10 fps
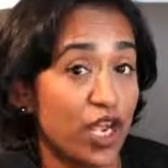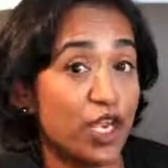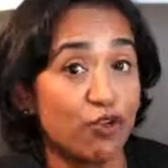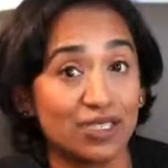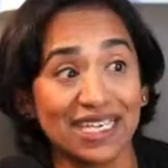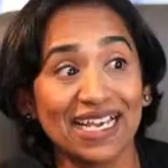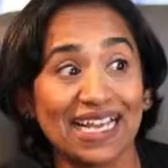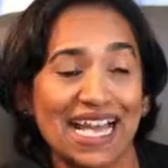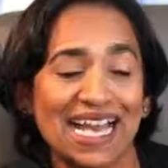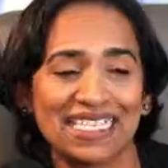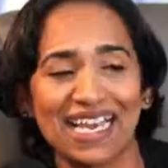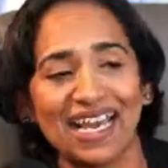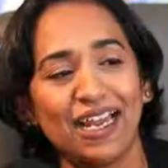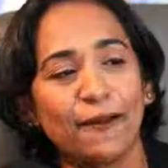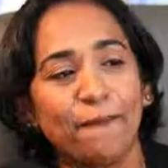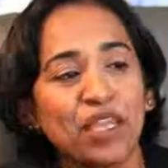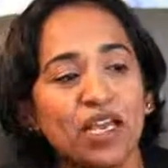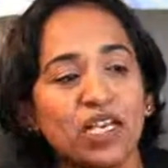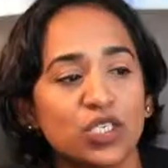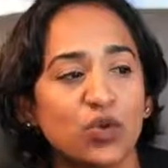using classcalc.
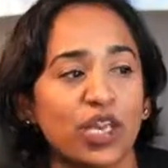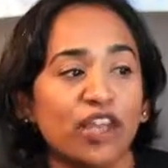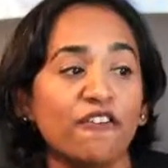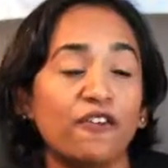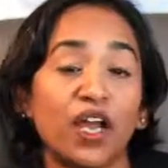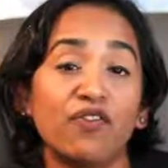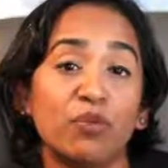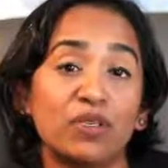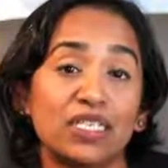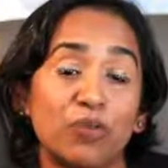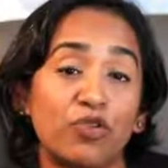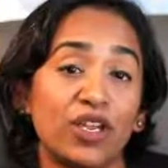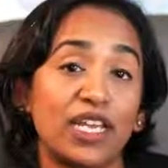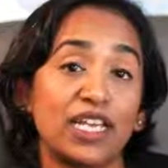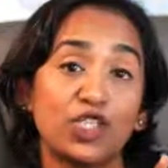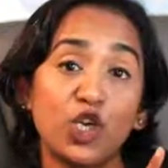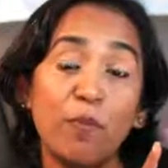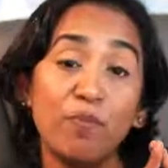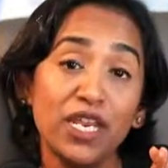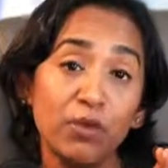So again, 5-number summary is your
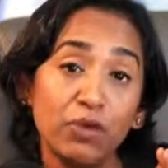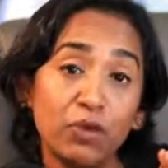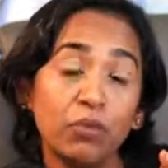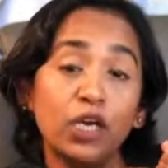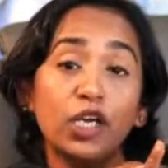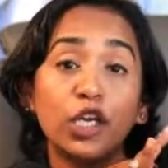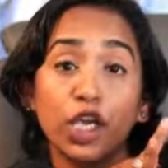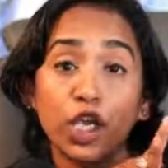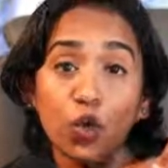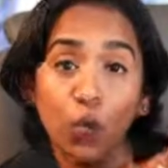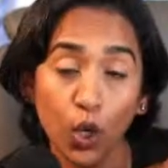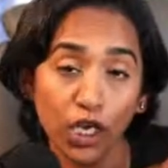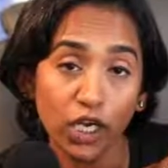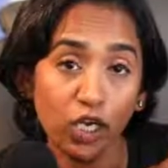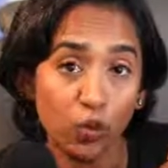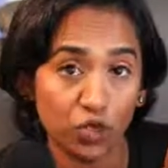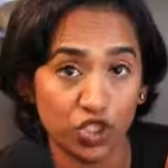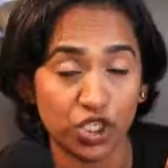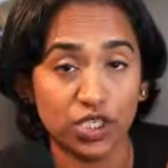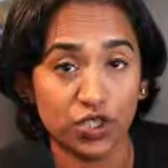minimum, Q1,
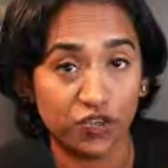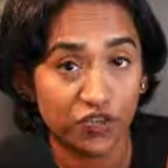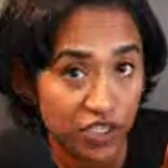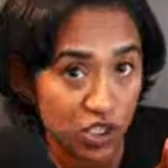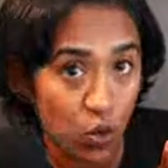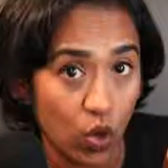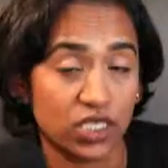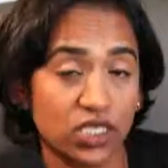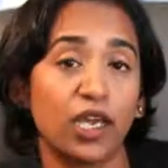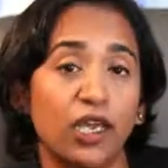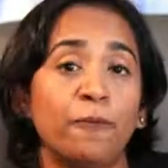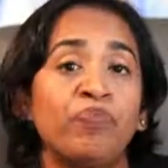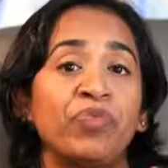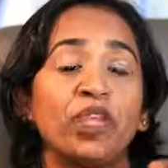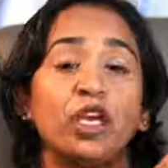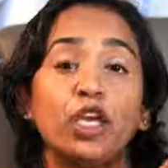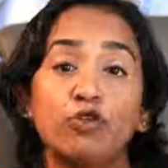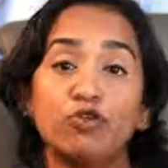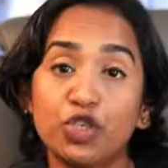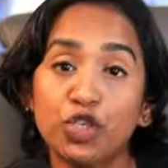which is your first quartile,
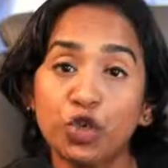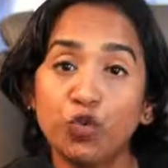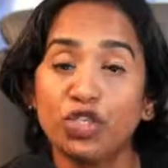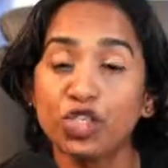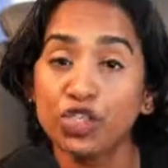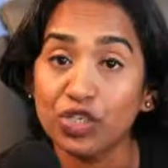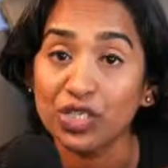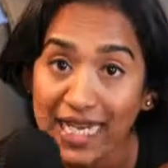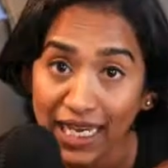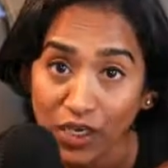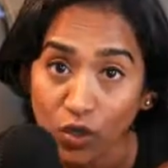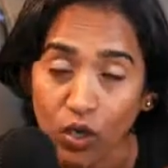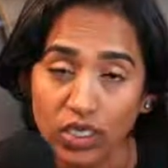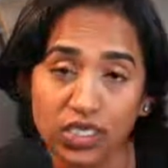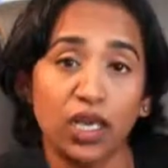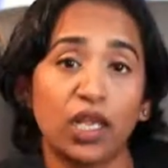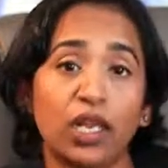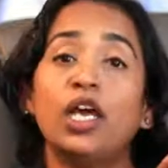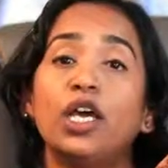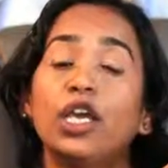Q2, which is your second quartile,
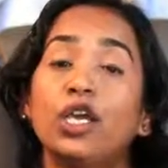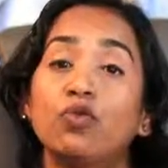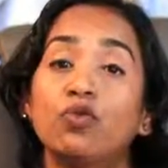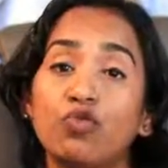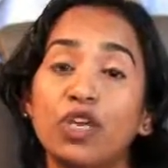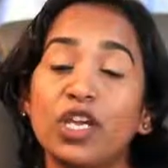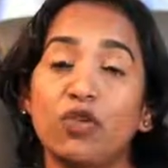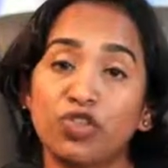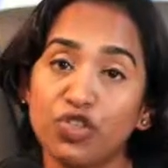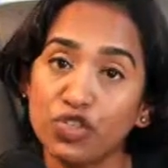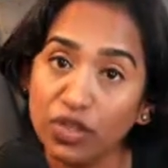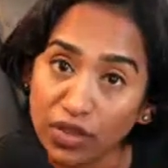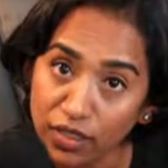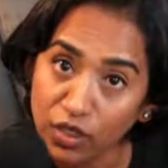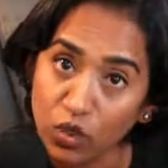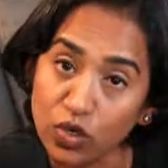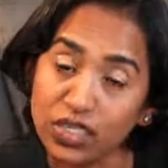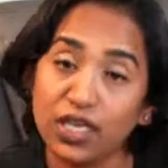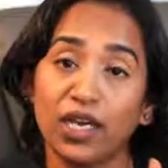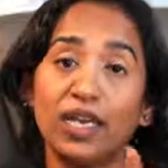Q3, which is your third
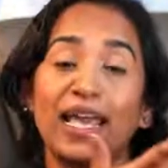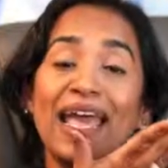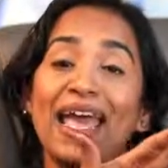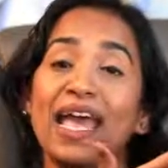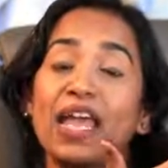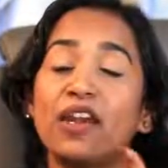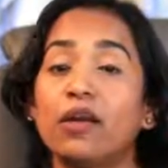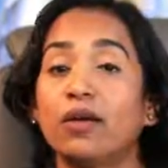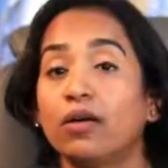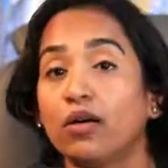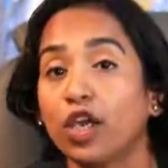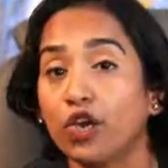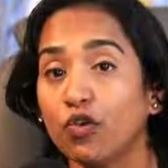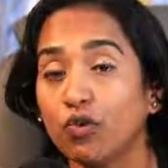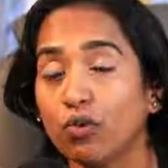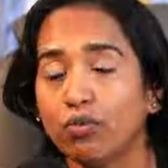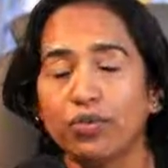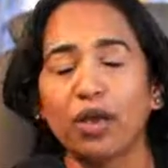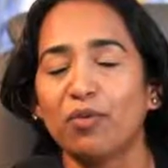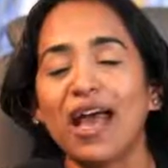quartile, and
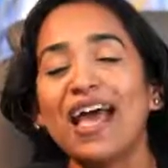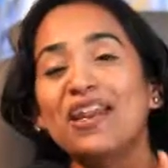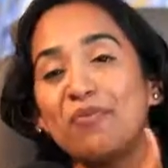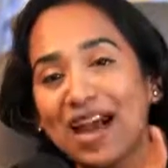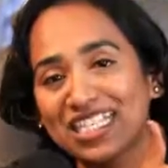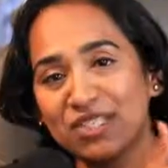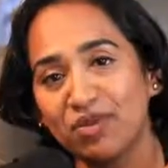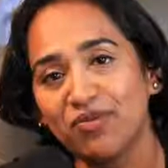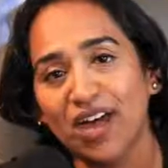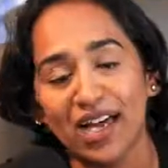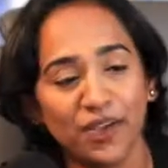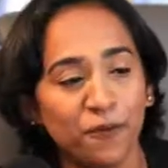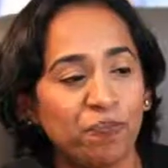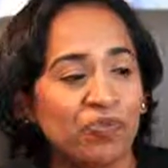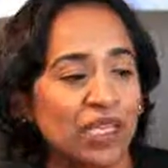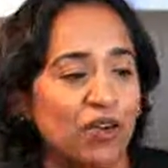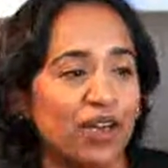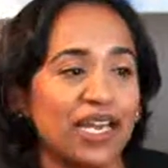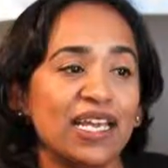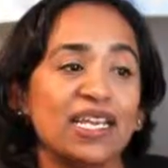the maximum value.
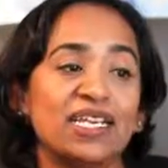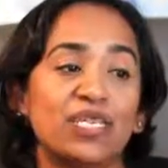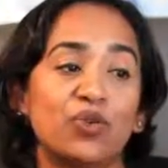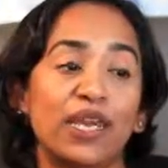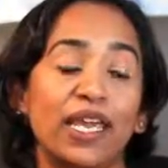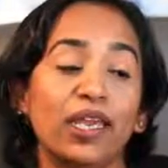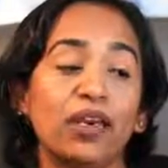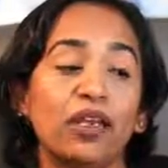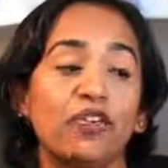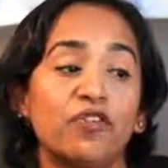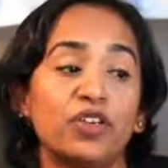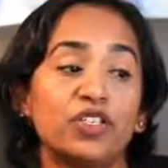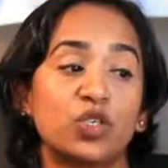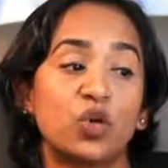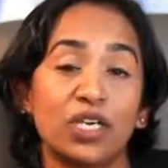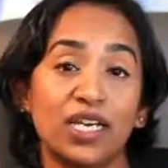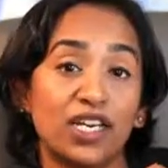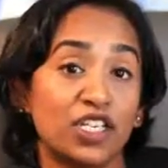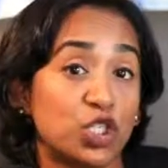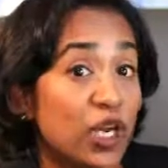Okay, so again, first quartile
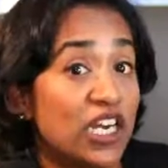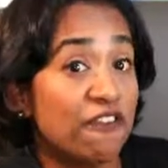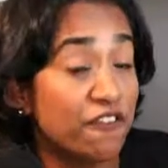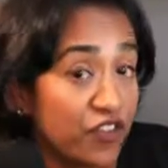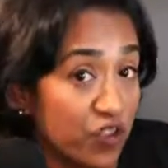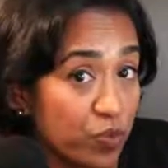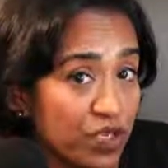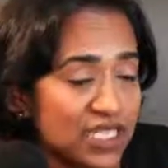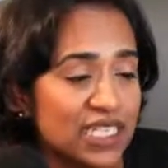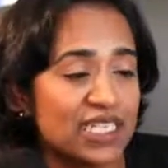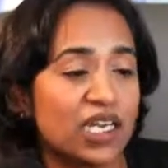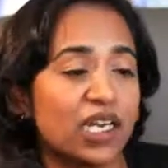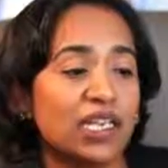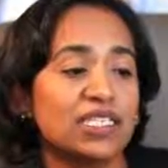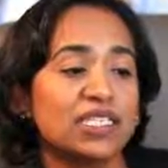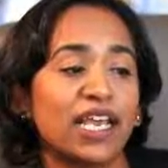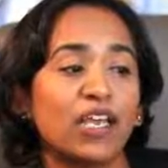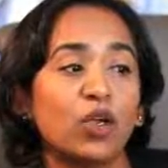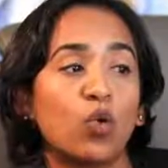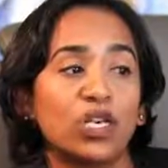is 25th percentile,
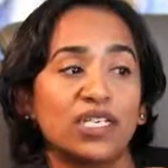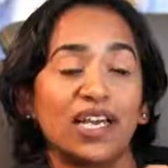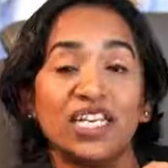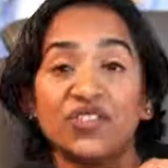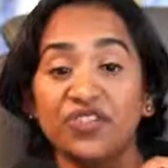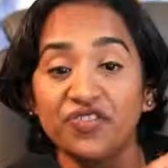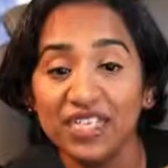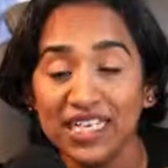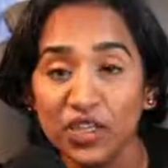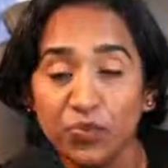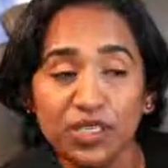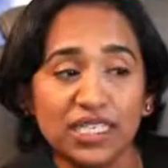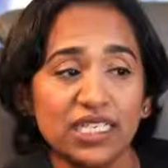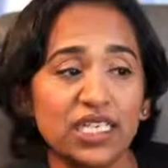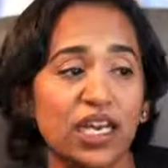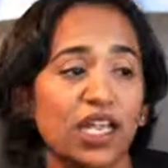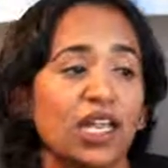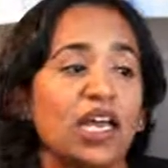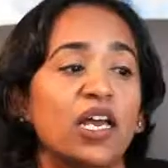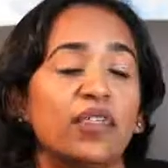second quartile is 50th percentile,
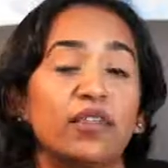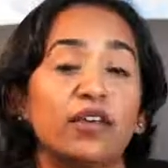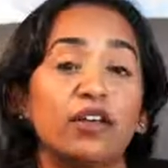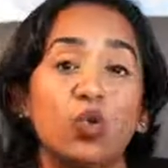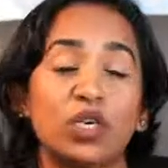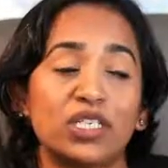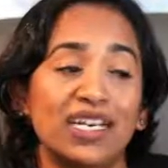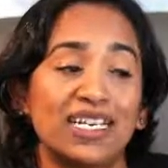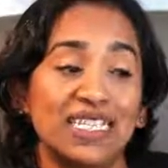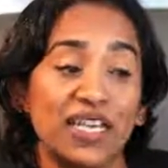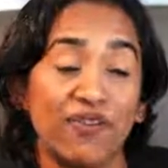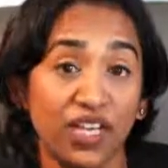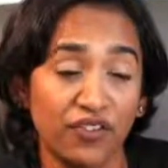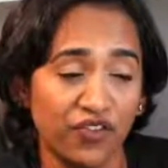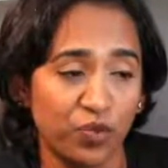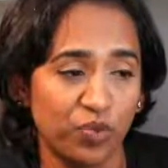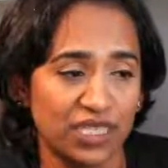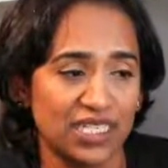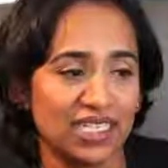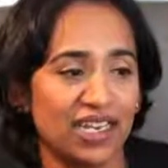third quartile is 75th
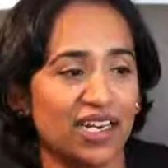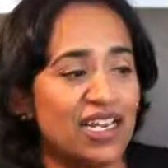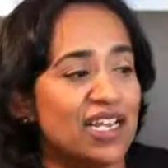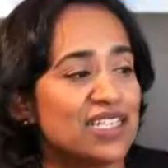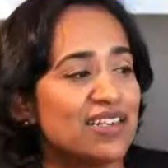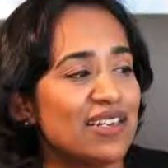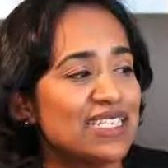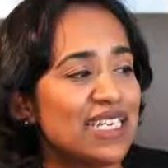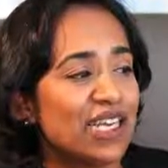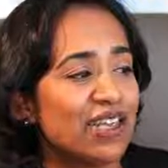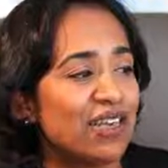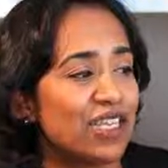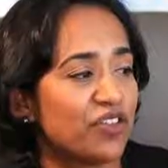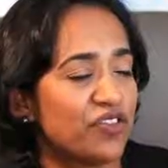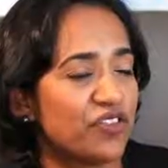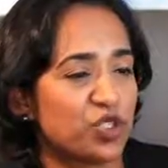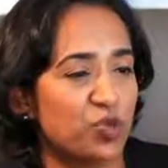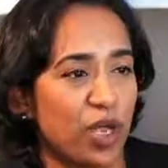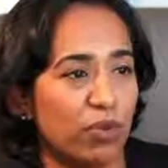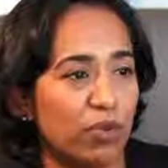percentile. So let's take a look at the first
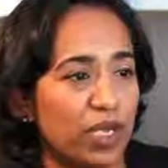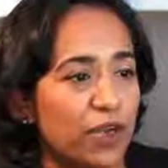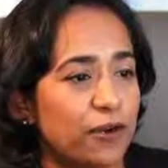problem here.